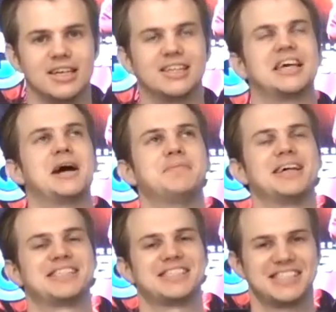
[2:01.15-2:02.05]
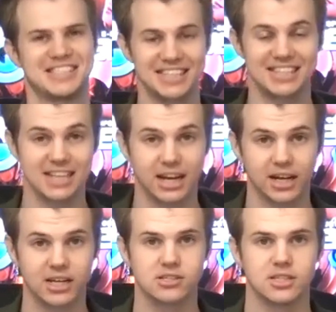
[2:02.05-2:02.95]
SoundBLASTER 16 sound
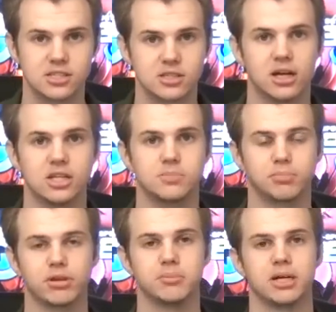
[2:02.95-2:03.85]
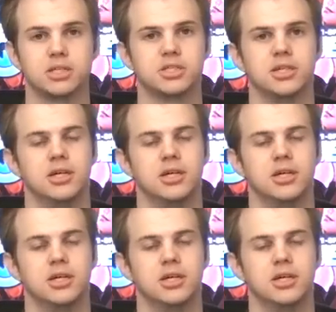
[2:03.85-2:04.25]
cards. These guys pretty much